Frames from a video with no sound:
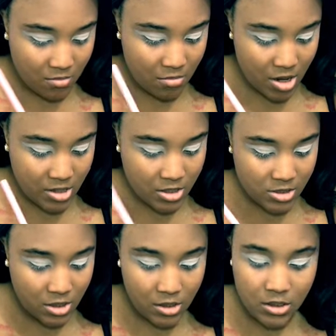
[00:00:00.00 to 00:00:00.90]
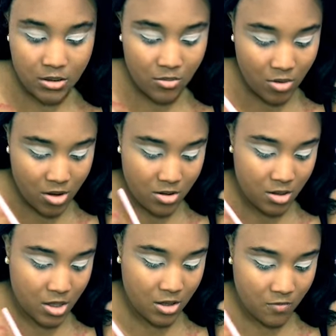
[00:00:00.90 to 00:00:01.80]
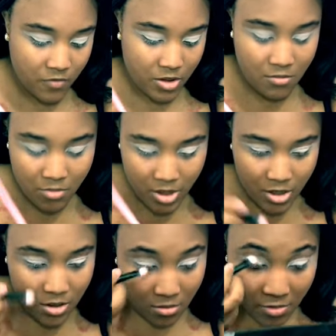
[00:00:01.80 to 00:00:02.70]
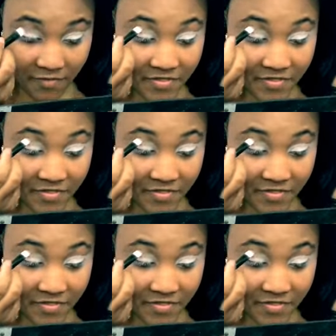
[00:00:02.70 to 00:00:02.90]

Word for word: mine is a little uneven, but I'm